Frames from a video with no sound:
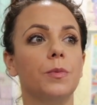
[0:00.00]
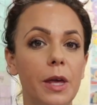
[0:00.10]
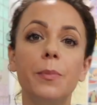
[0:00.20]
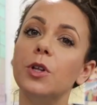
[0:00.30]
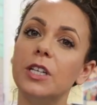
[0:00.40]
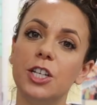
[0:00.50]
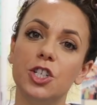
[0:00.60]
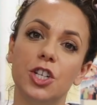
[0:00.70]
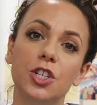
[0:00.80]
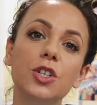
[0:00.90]
people need
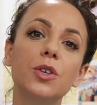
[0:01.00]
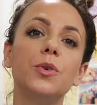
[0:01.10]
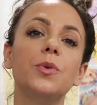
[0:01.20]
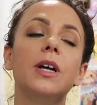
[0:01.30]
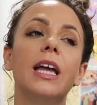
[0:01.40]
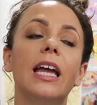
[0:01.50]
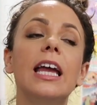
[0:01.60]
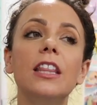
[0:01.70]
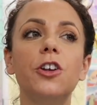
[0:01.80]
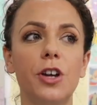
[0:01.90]
to do
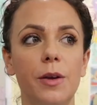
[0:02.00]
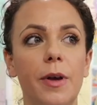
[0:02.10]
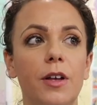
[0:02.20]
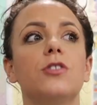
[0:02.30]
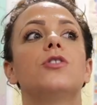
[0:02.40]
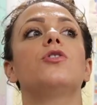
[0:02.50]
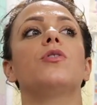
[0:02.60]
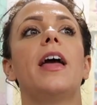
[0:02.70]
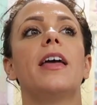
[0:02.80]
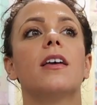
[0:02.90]
in their emails to
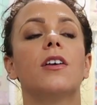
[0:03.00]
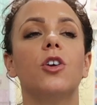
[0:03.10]
like